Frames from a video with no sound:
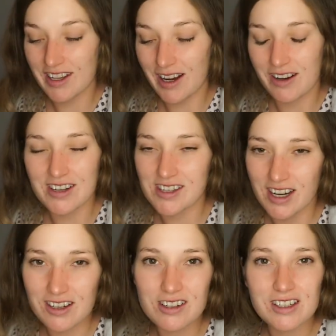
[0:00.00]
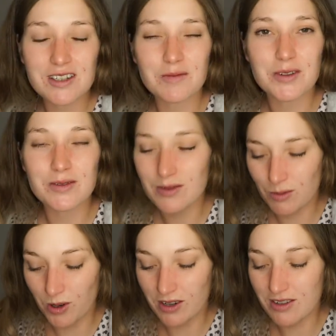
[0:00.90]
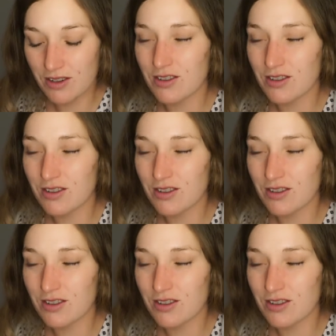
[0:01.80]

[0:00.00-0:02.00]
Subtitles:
I sexually abused 1,